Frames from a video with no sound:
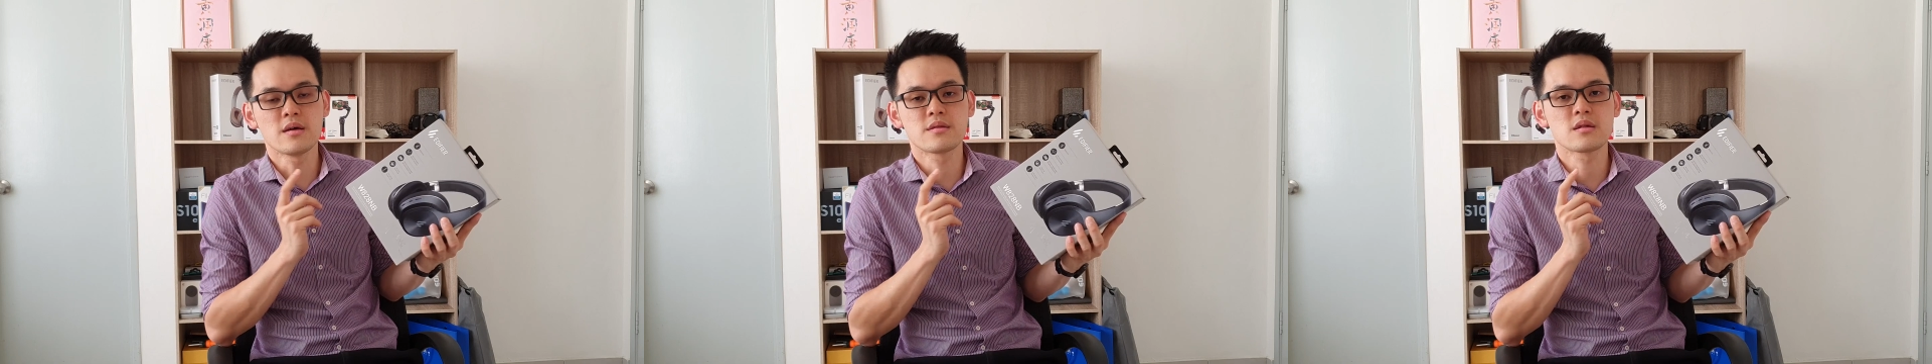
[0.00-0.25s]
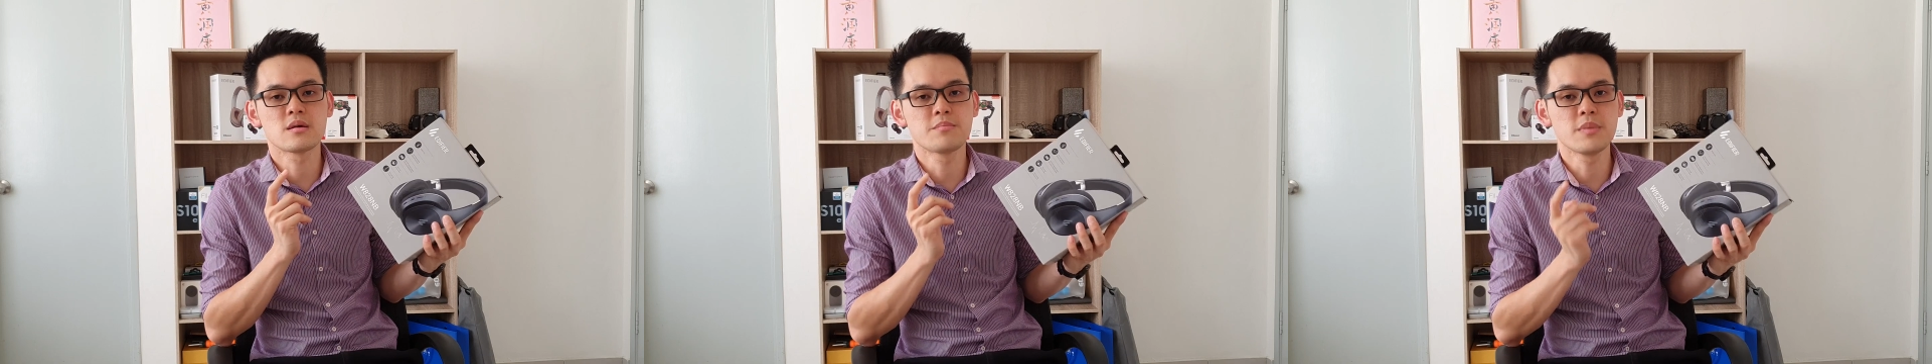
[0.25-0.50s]

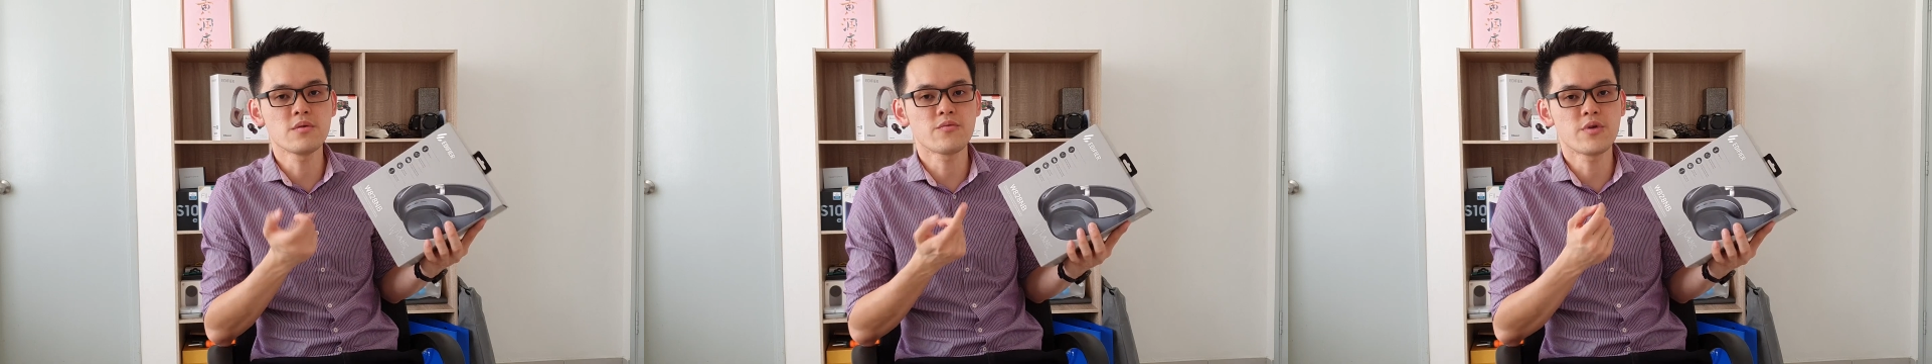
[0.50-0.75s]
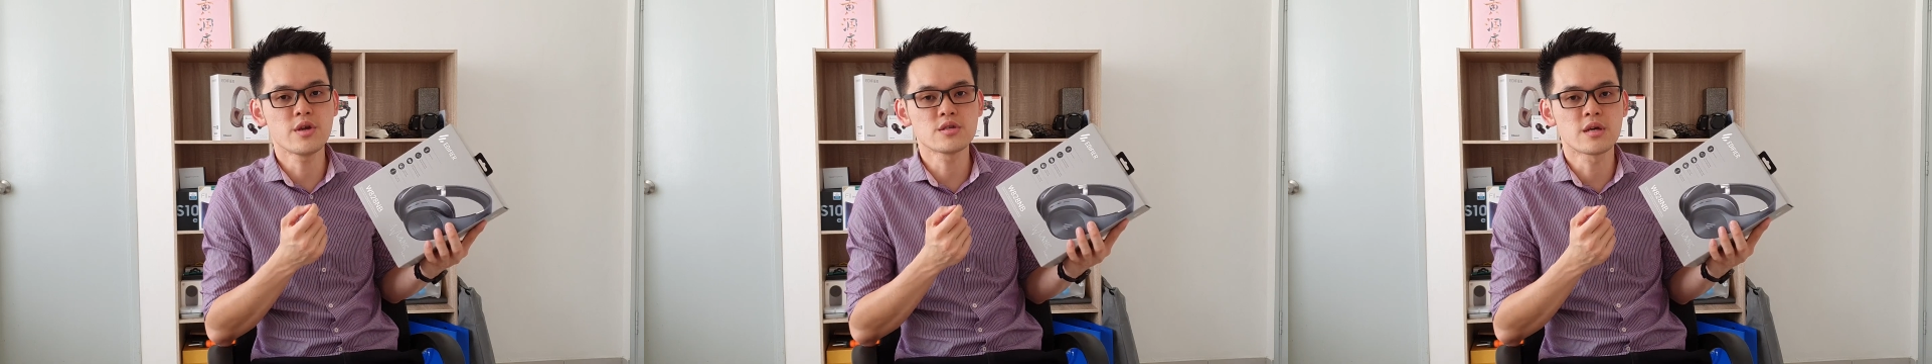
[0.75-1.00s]
It's a
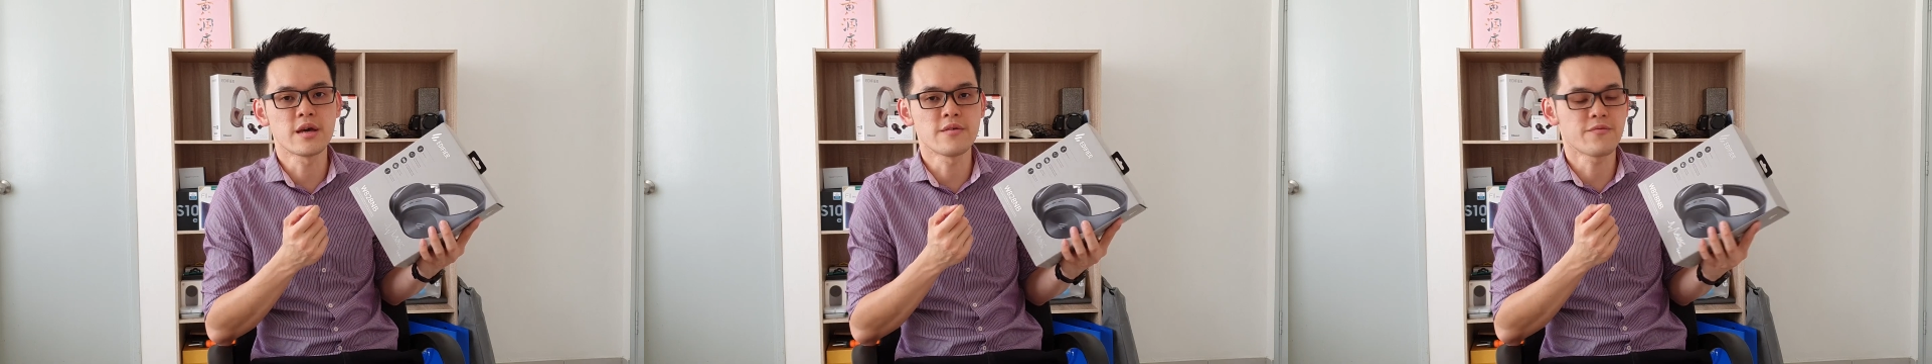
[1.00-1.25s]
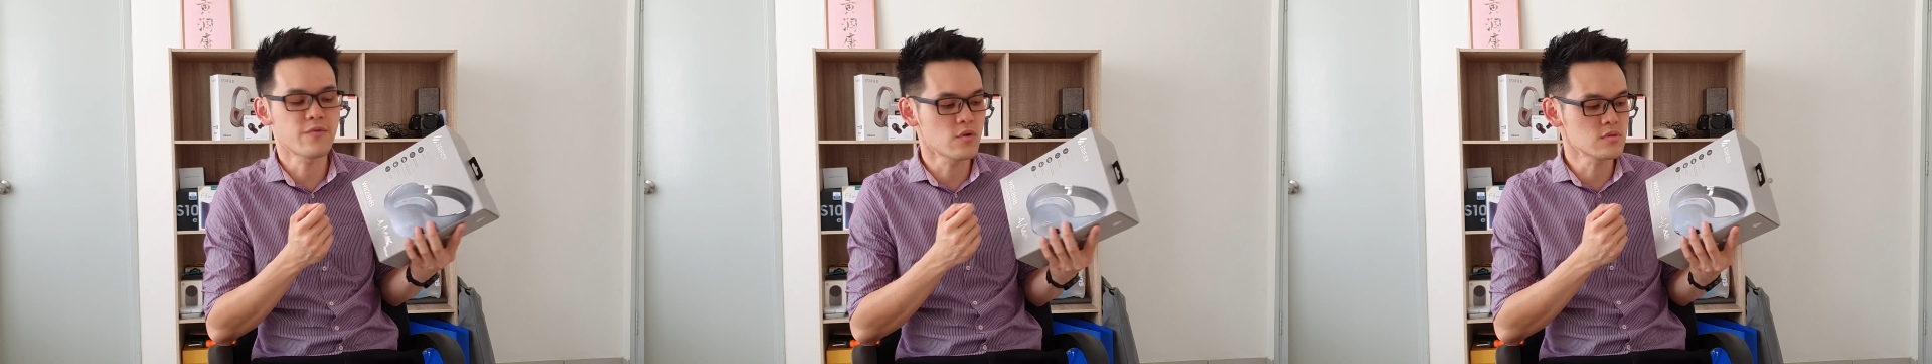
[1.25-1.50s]
mid-range
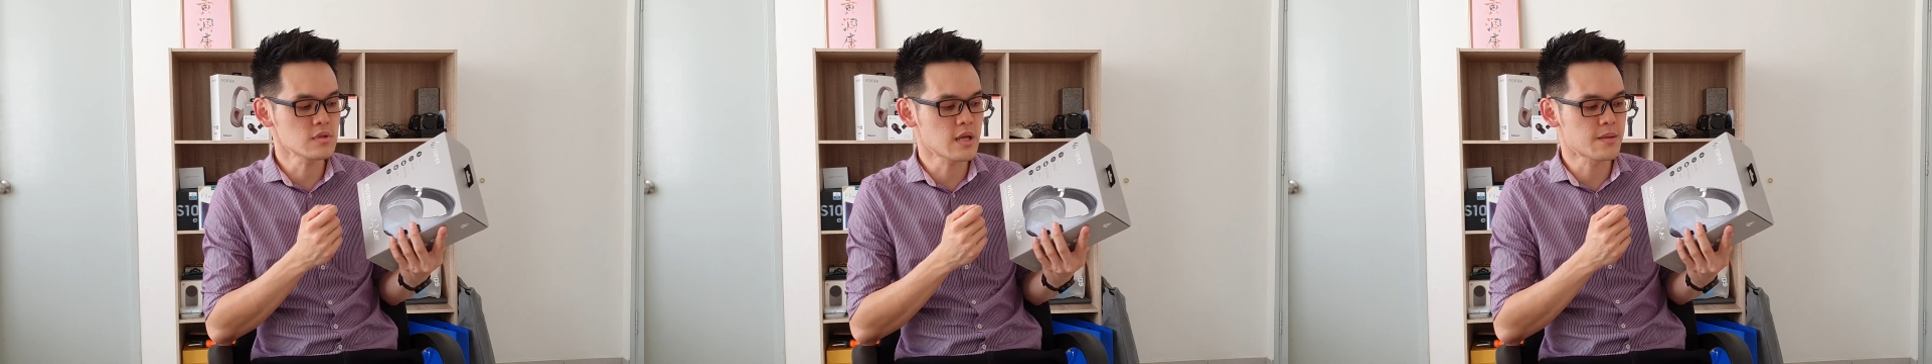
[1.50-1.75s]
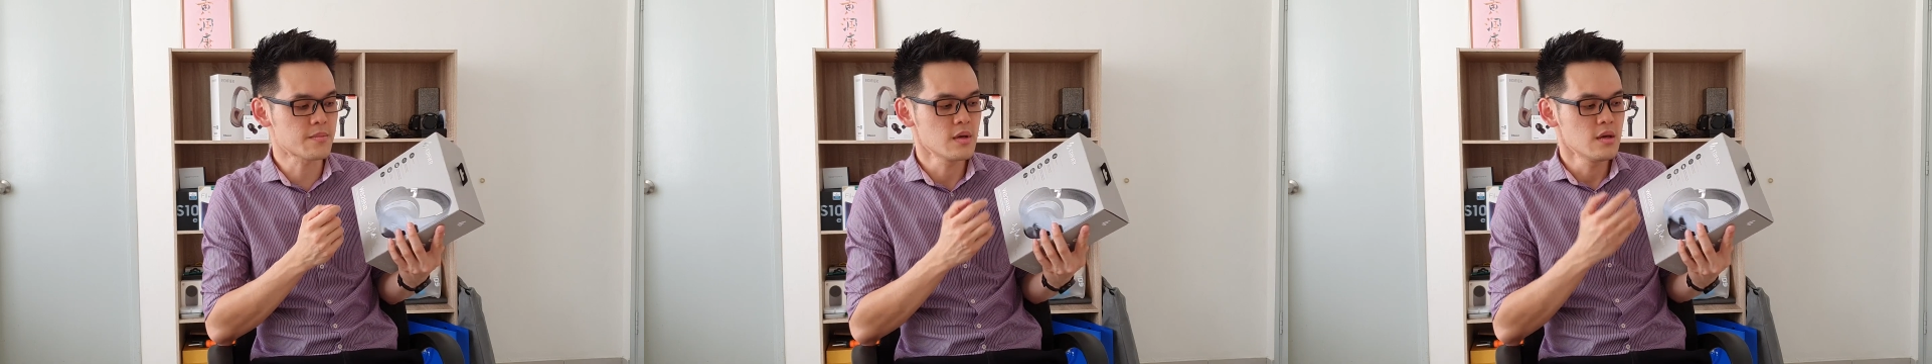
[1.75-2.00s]
headphone
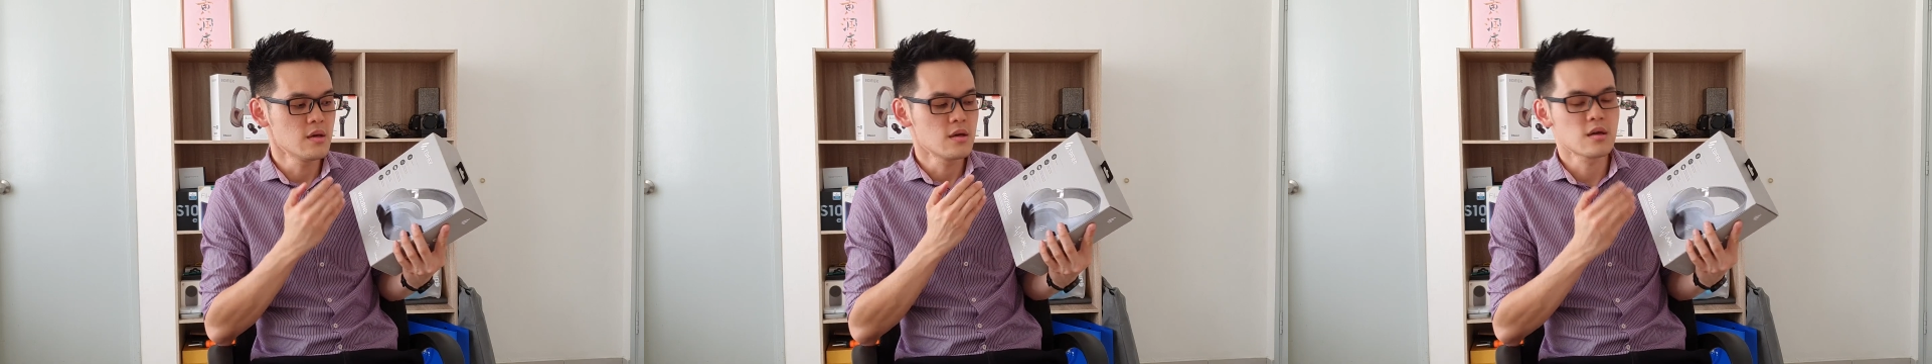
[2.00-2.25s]
that